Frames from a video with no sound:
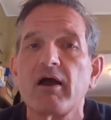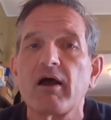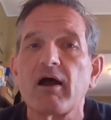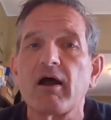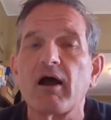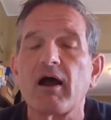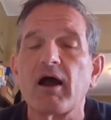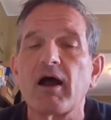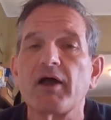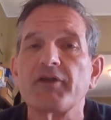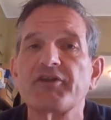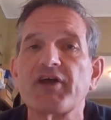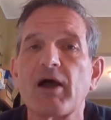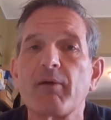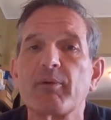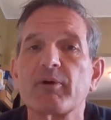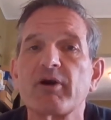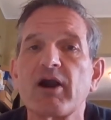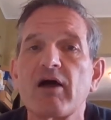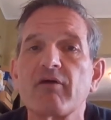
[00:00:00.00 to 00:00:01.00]

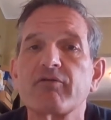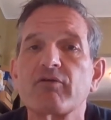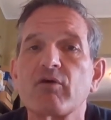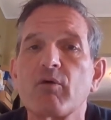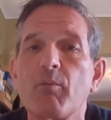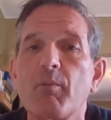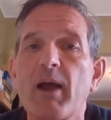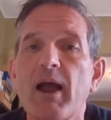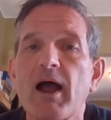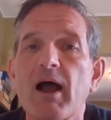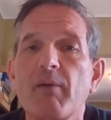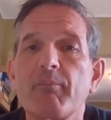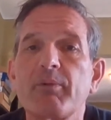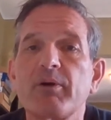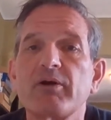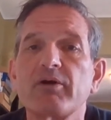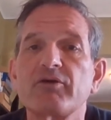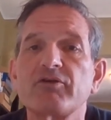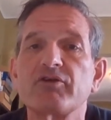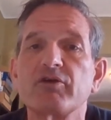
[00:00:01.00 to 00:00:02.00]
Topographical map
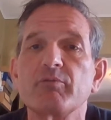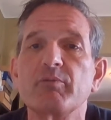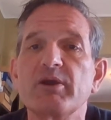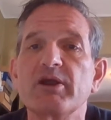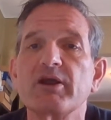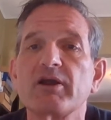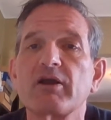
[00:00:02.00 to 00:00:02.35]
should